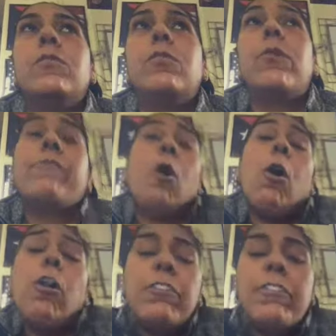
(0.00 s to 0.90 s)
to
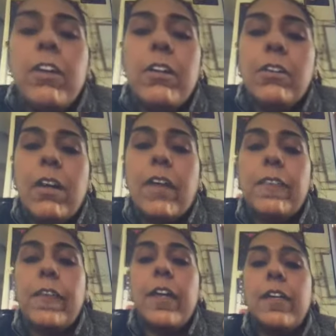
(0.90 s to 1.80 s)
evolve, I
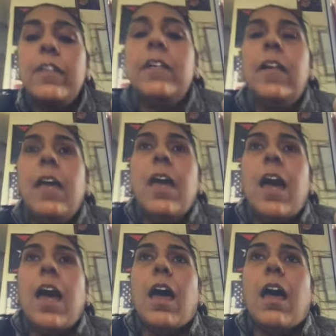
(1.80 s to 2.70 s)
think.
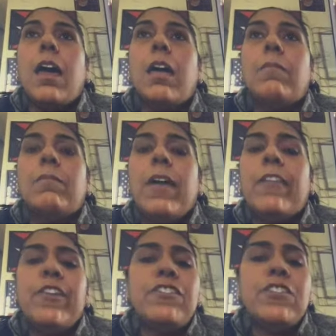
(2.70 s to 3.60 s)

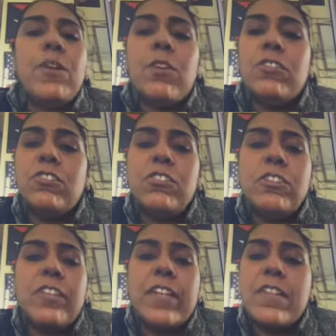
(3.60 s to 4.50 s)
And there's so much
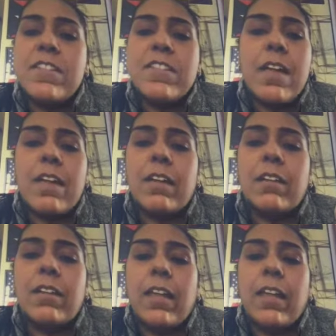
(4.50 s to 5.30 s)
things that